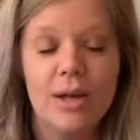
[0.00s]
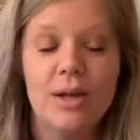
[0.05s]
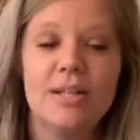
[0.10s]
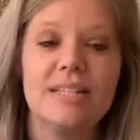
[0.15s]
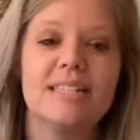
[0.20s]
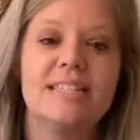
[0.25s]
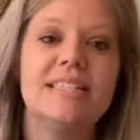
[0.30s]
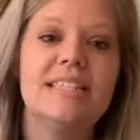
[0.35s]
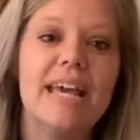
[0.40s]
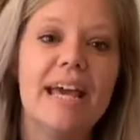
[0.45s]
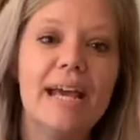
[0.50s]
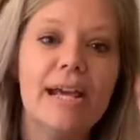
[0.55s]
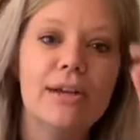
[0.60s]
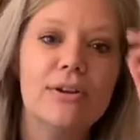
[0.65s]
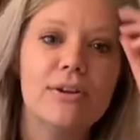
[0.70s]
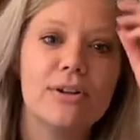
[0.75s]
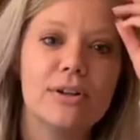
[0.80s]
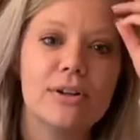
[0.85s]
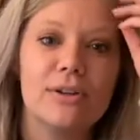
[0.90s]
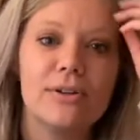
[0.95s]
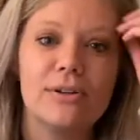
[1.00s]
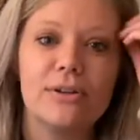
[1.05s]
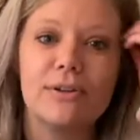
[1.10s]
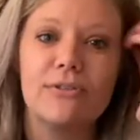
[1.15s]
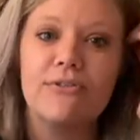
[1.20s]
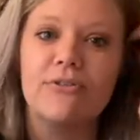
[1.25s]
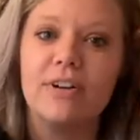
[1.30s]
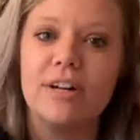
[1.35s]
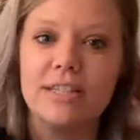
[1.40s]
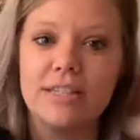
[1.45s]
Today you're going to learn a
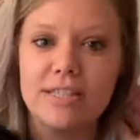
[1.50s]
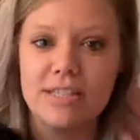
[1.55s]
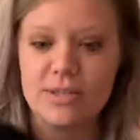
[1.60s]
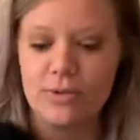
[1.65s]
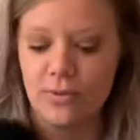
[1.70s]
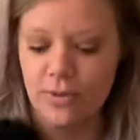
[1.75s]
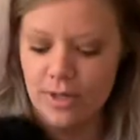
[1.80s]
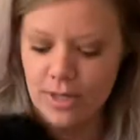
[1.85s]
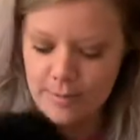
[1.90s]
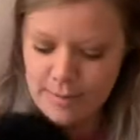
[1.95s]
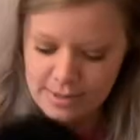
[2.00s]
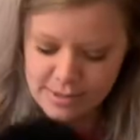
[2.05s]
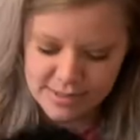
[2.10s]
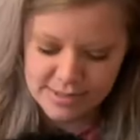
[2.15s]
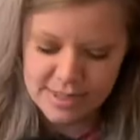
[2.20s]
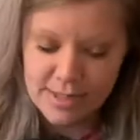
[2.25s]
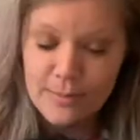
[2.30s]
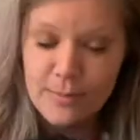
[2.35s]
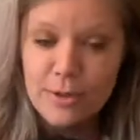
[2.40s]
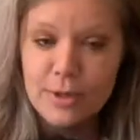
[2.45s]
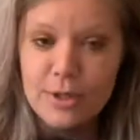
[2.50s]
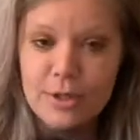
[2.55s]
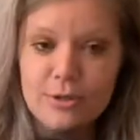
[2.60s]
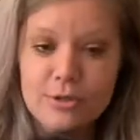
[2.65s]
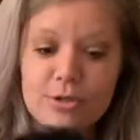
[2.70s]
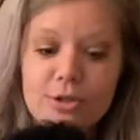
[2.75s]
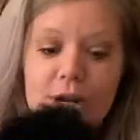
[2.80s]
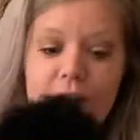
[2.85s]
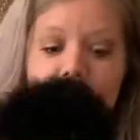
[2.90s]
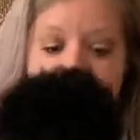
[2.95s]
fun story about someone who
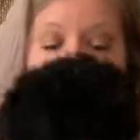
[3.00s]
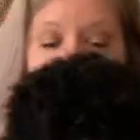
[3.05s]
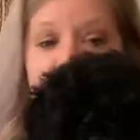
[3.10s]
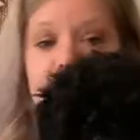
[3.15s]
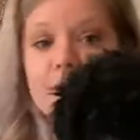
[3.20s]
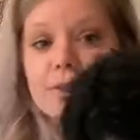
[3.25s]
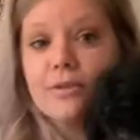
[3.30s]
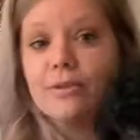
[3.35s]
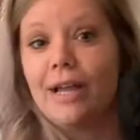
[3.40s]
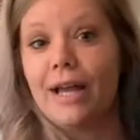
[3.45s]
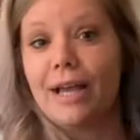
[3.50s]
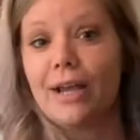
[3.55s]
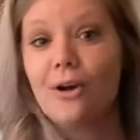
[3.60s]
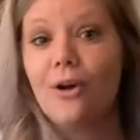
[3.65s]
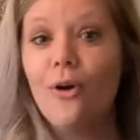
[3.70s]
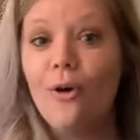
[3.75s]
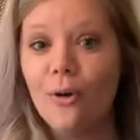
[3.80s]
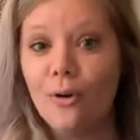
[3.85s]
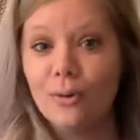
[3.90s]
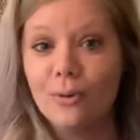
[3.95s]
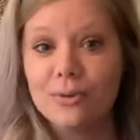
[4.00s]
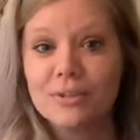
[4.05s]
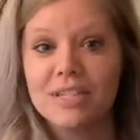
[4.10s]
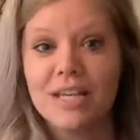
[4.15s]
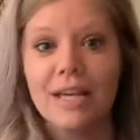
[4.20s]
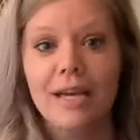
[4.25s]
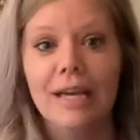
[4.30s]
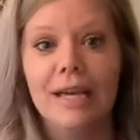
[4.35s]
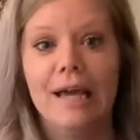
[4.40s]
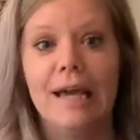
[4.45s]
tried to do like Colt
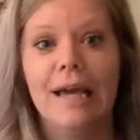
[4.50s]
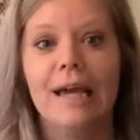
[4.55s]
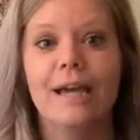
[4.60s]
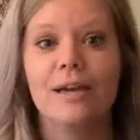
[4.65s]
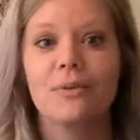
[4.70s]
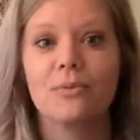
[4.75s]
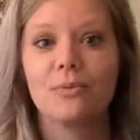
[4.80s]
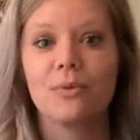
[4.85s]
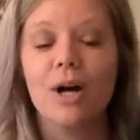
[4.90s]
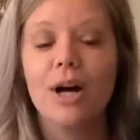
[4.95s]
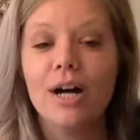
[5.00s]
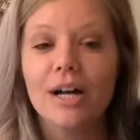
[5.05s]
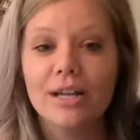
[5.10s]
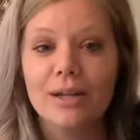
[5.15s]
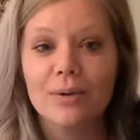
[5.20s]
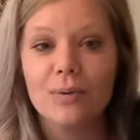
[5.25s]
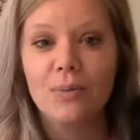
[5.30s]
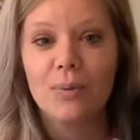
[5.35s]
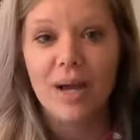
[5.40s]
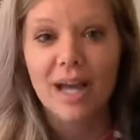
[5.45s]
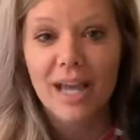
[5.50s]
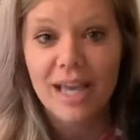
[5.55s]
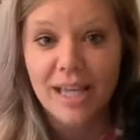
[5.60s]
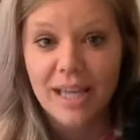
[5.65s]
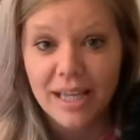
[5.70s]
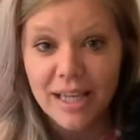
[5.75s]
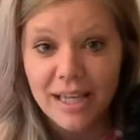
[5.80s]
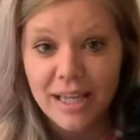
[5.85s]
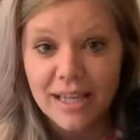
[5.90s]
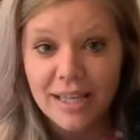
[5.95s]
and run
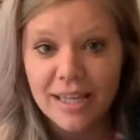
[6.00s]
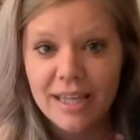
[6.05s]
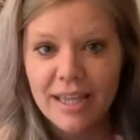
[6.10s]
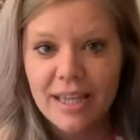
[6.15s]
away.